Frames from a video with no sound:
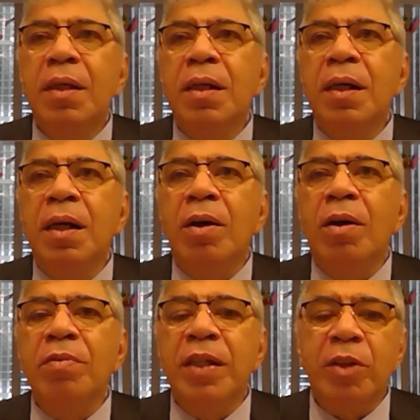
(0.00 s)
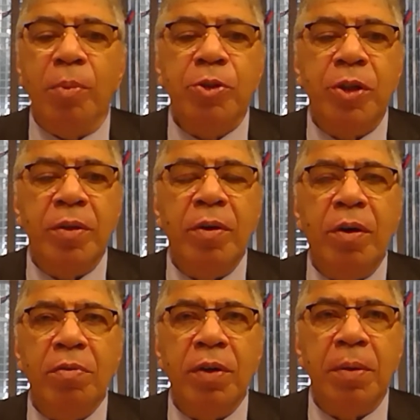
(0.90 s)
of the adoption
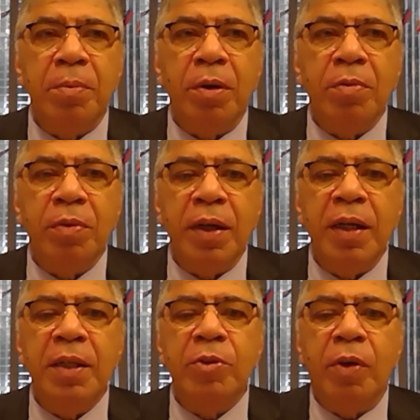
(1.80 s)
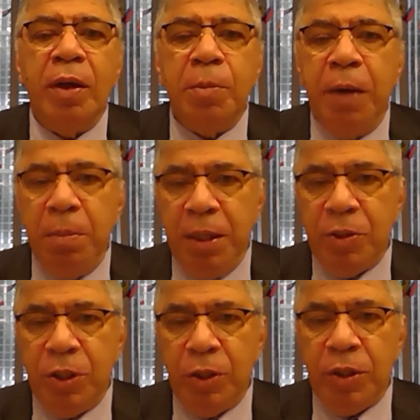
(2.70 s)
of electronic
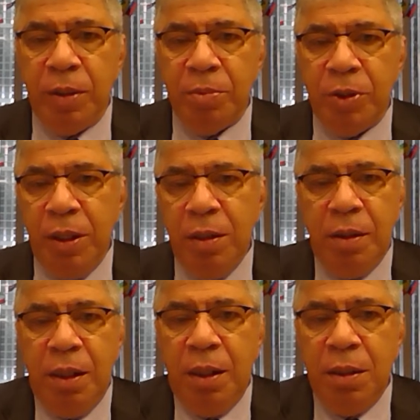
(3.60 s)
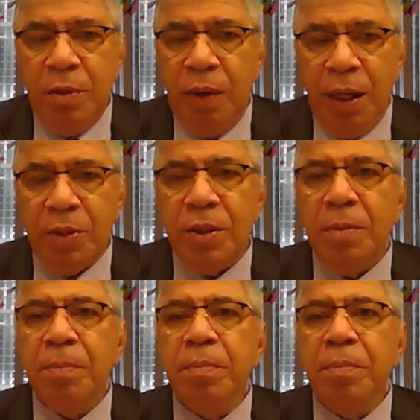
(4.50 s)
payment systems here in the US